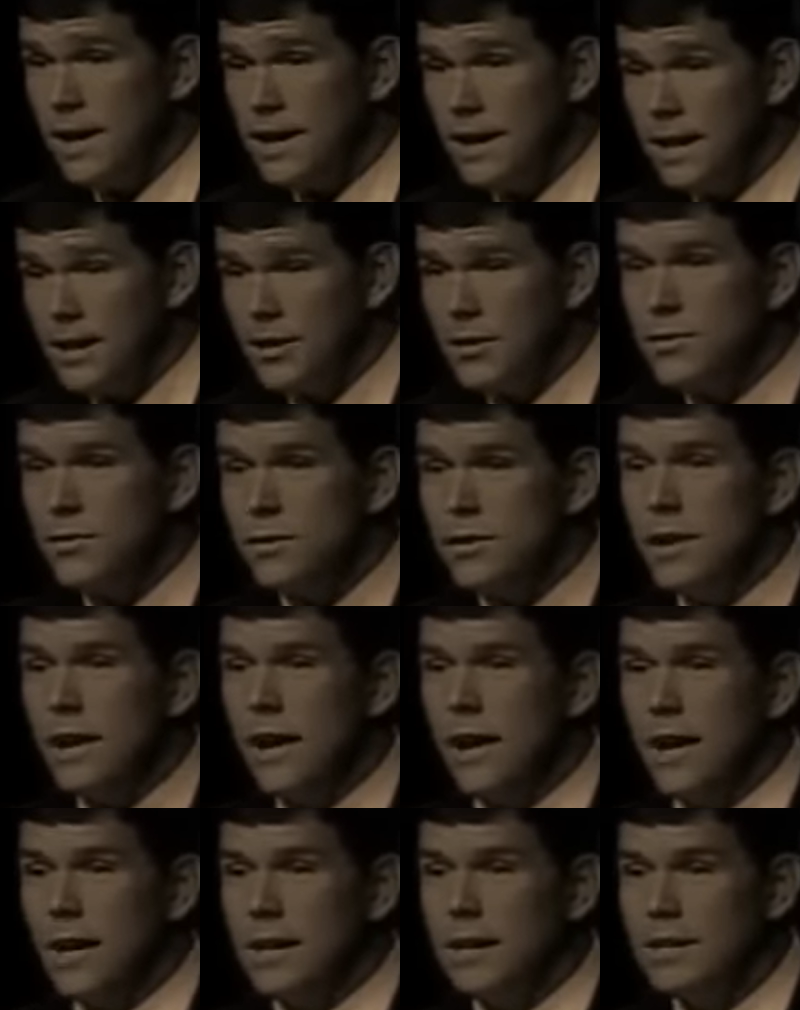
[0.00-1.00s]
Can you
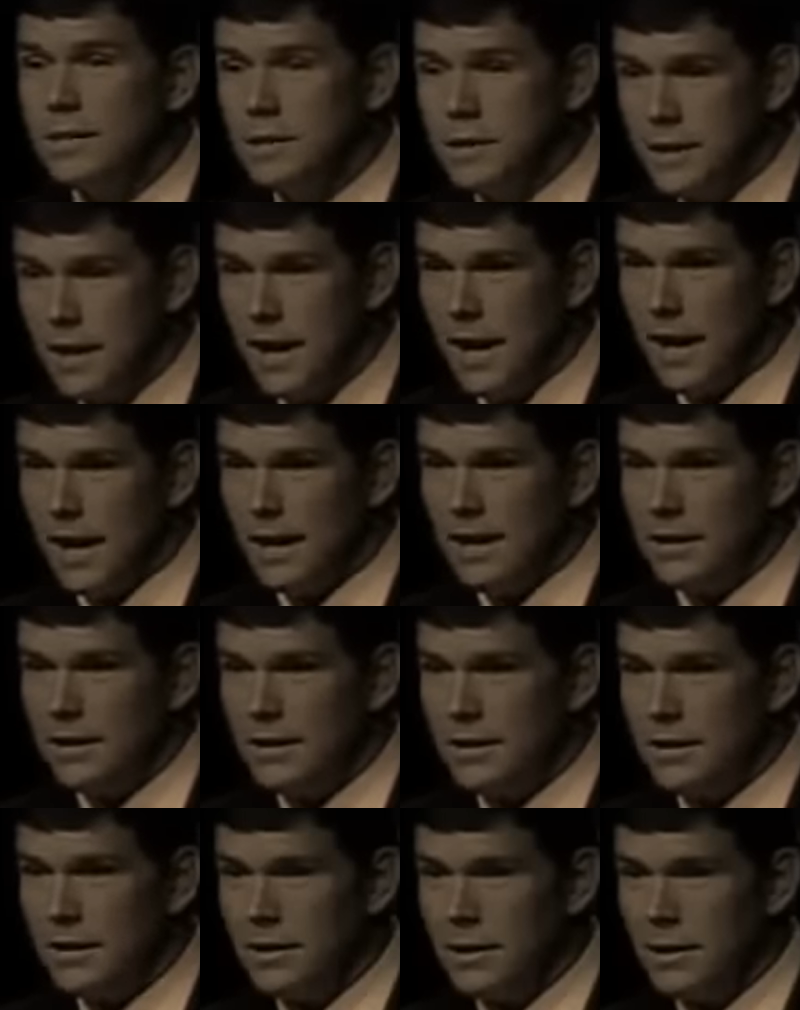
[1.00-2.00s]
say today
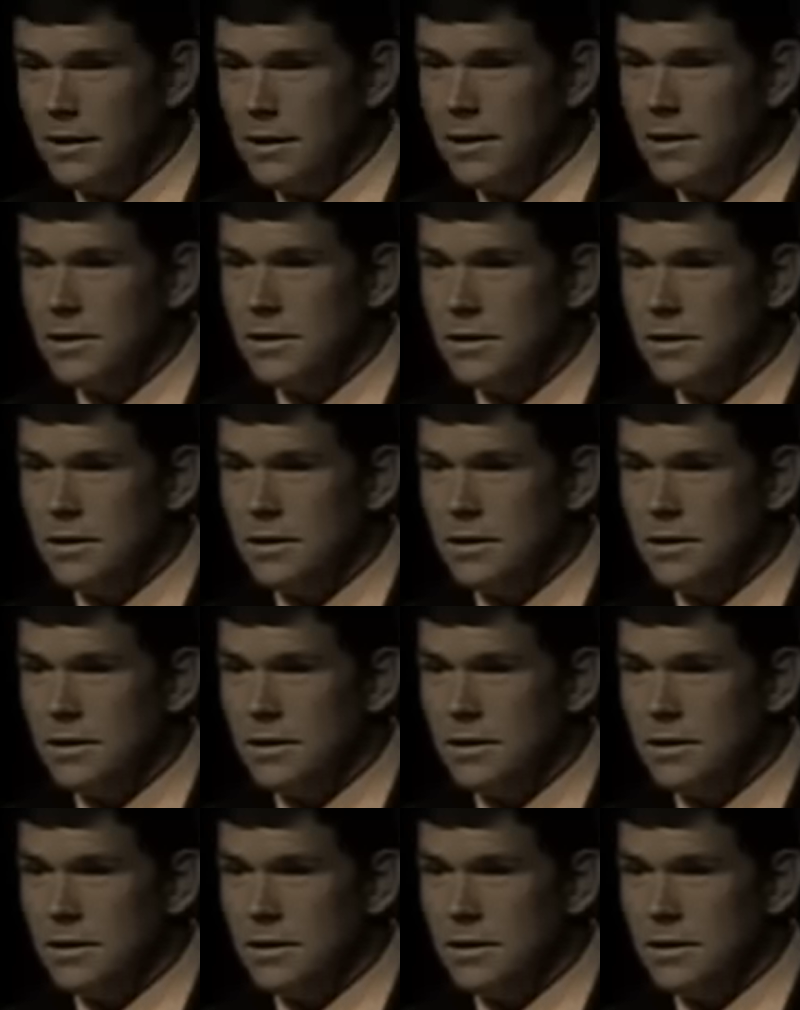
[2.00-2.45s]
that this